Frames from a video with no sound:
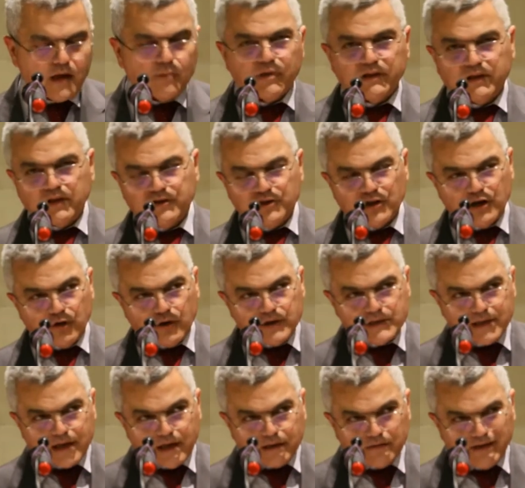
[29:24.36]
But the
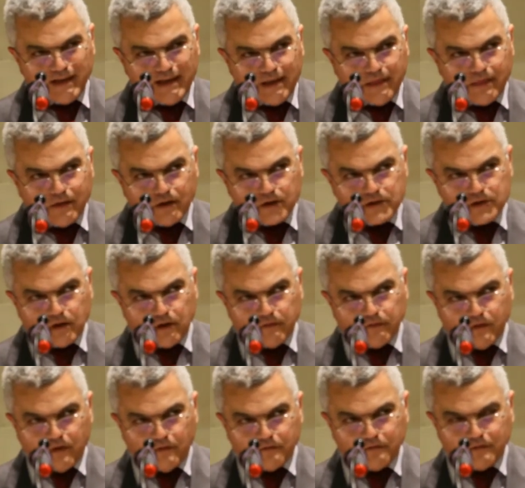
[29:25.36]
genocidal ethos
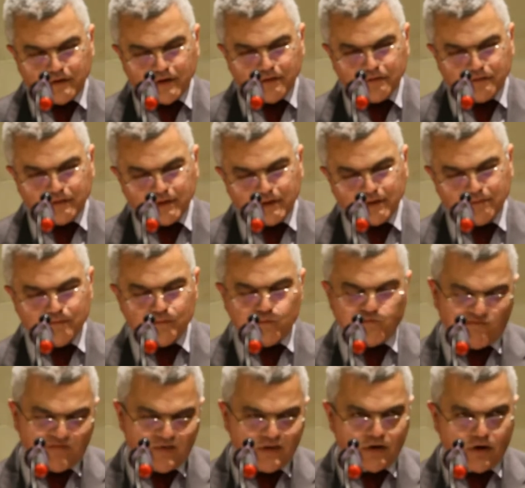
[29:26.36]
of
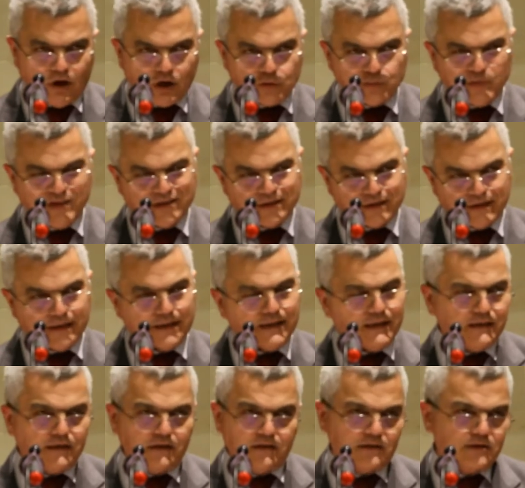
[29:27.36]
the Ottoman
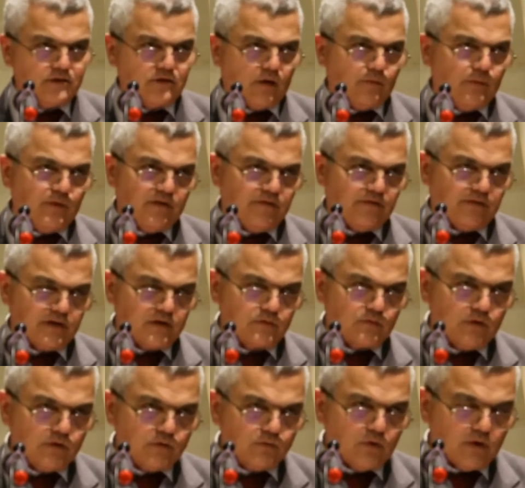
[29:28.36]
Turkey didn't stop with the First
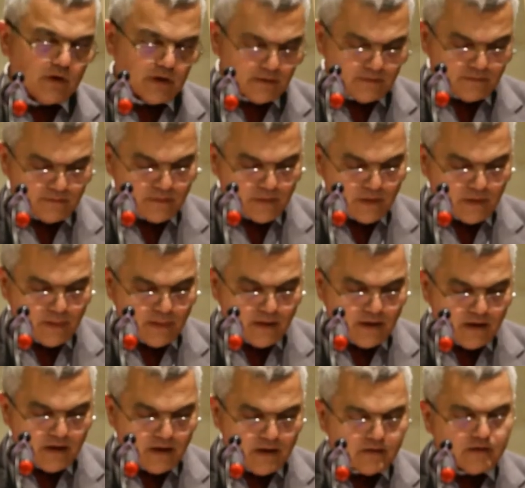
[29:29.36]
World War.
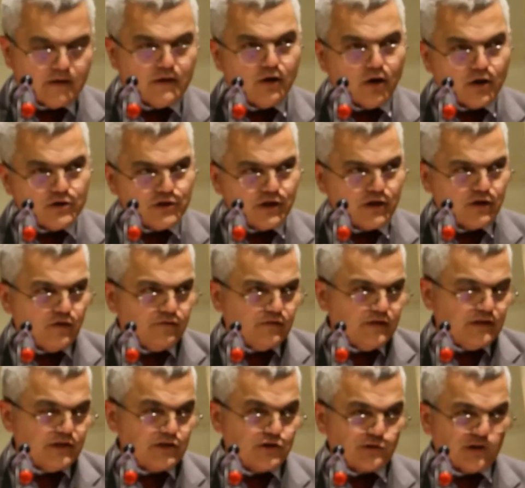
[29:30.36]
The logic of
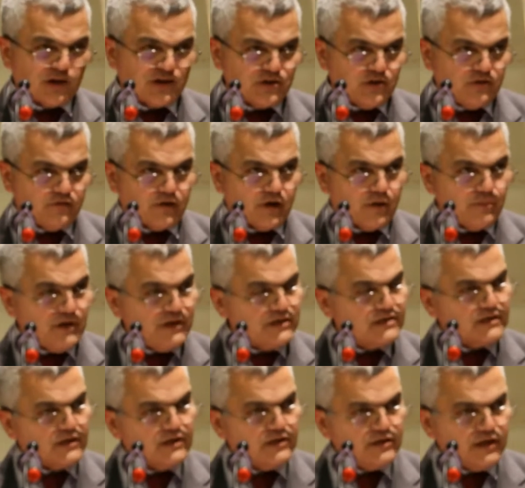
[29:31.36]
the destruction of
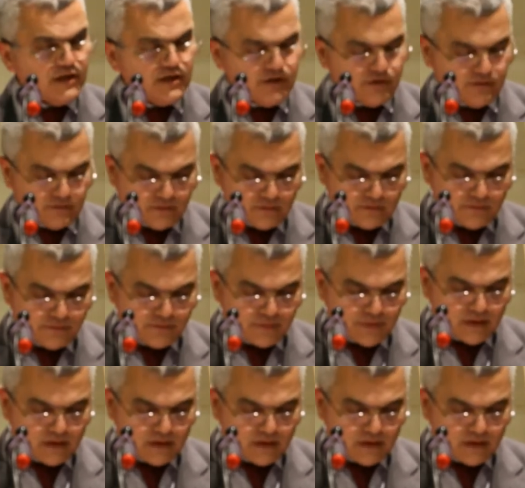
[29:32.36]
Armenians continued.